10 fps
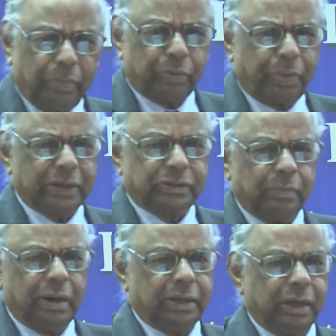about price
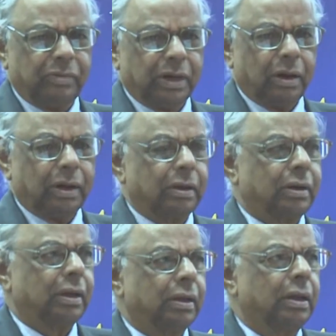stability even earlier,
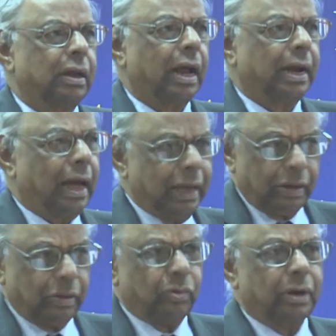and
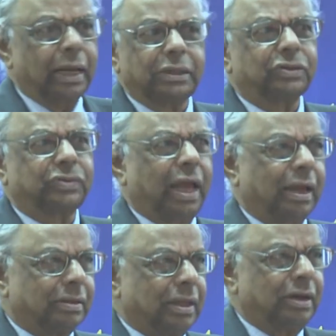I would like to say
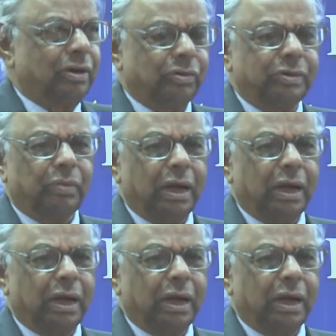that it was